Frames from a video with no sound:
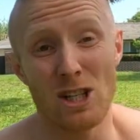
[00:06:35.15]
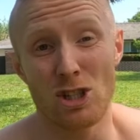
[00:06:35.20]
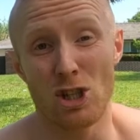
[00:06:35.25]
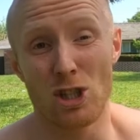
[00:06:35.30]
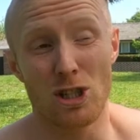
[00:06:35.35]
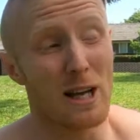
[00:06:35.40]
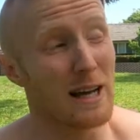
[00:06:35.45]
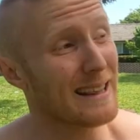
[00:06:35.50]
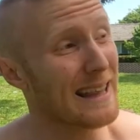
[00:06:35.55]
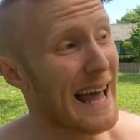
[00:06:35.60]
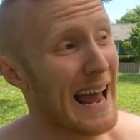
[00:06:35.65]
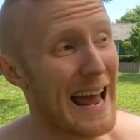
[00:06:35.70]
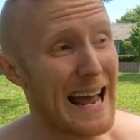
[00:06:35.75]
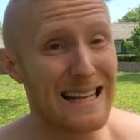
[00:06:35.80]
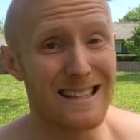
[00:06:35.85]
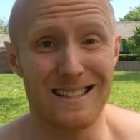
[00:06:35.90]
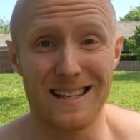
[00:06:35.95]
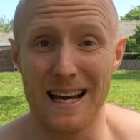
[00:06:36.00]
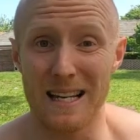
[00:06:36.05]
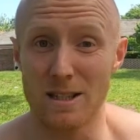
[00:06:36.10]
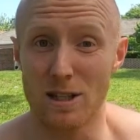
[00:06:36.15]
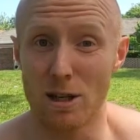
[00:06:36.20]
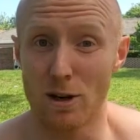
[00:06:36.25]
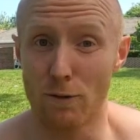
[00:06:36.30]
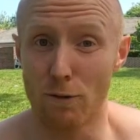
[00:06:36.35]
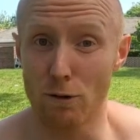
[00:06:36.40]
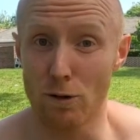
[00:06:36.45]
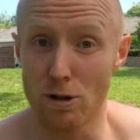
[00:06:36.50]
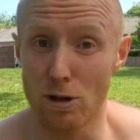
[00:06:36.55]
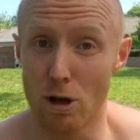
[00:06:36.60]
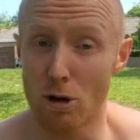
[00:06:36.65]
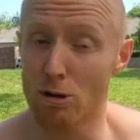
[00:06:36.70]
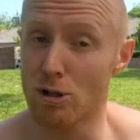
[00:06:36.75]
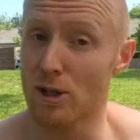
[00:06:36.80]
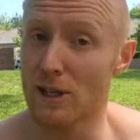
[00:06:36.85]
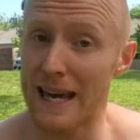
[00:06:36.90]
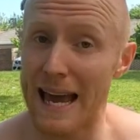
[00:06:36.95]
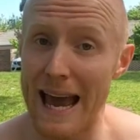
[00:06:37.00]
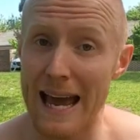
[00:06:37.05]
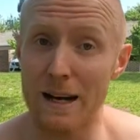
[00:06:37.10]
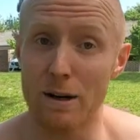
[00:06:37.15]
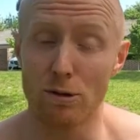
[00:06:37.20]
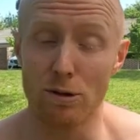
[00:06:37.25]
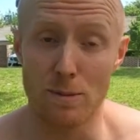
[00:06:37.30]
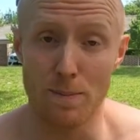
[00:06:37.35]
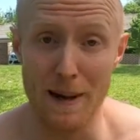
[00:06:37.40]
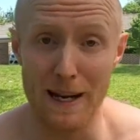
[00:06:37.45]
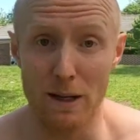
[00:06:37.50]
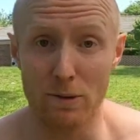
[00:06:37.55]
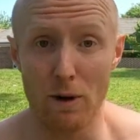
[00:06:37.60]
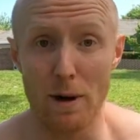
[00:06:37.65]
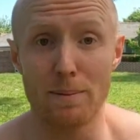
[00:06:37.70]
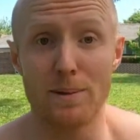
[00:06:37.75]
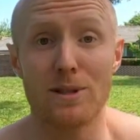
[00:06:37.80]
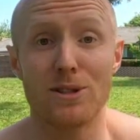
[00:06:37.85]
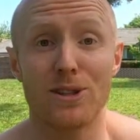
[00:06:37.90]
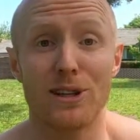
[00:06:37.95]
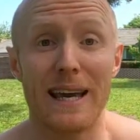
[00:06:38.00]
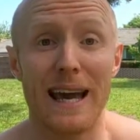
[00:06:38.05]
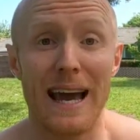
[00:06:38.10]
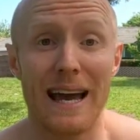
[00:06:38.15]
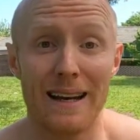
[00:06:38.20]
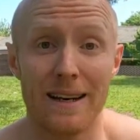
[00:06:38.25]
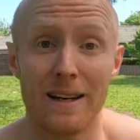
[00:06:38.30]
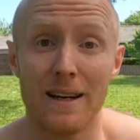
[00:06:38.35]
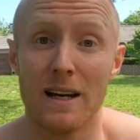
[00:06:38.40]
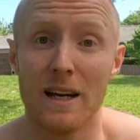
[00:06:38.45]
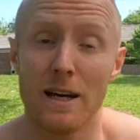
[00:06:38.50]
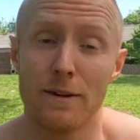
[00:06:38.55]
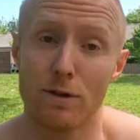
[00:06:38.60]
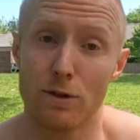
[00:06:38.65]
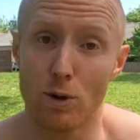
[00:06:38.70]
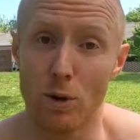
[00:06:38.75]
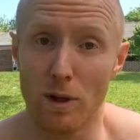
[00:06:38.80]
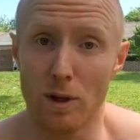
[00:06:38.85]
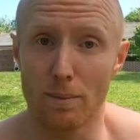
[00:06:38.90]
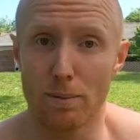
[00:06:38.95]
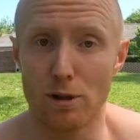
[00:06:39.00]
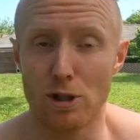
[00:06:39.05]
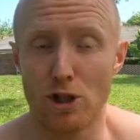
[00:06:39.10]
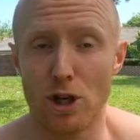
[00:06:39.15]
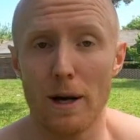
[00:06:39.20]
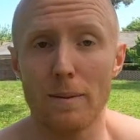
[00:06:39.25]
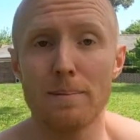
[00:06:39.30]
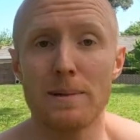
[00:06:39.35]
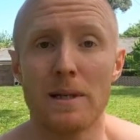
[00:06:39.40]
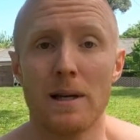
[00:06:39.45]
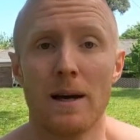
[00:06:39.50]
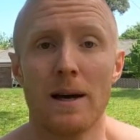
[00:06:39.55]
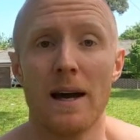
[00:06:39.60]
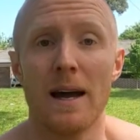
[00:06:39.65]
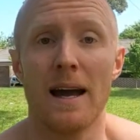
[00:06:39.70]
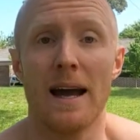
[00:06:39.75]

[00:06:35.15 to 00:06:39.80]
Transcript: just like the handstands, for as long as you can, or as many reps as you can if you're doing the push-ups,